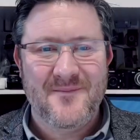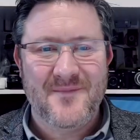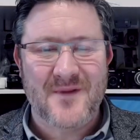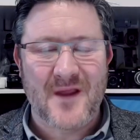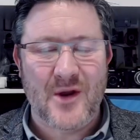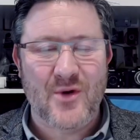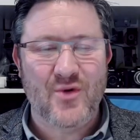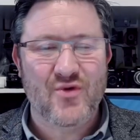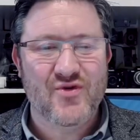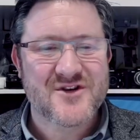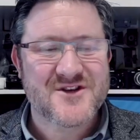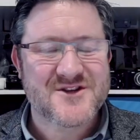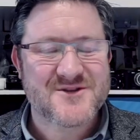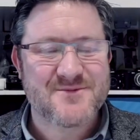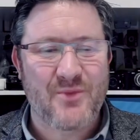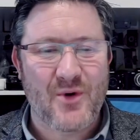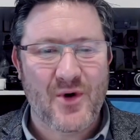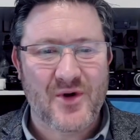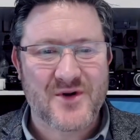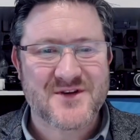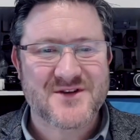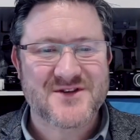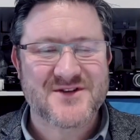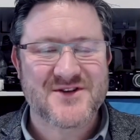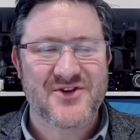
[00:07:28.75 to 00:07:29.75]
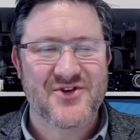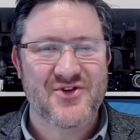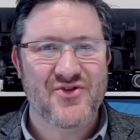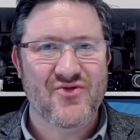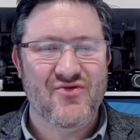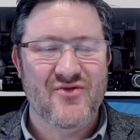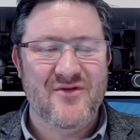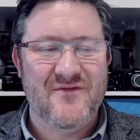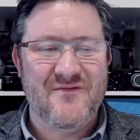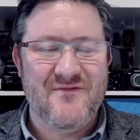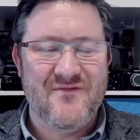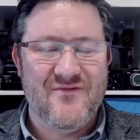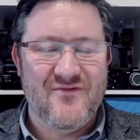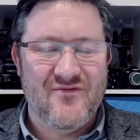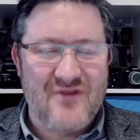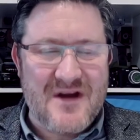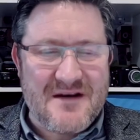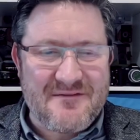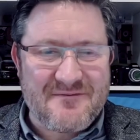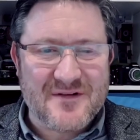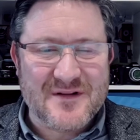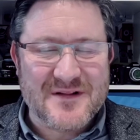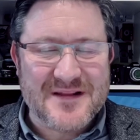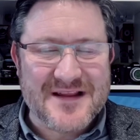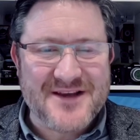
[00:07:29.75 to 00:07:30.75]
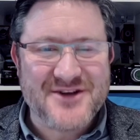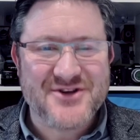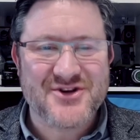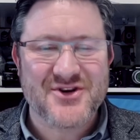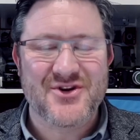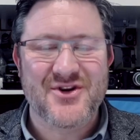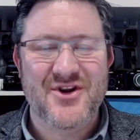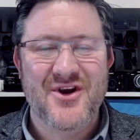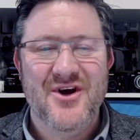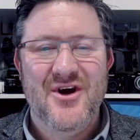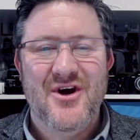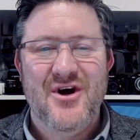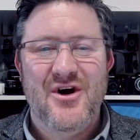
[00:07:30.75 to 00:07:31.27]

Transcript: Our response to the revelation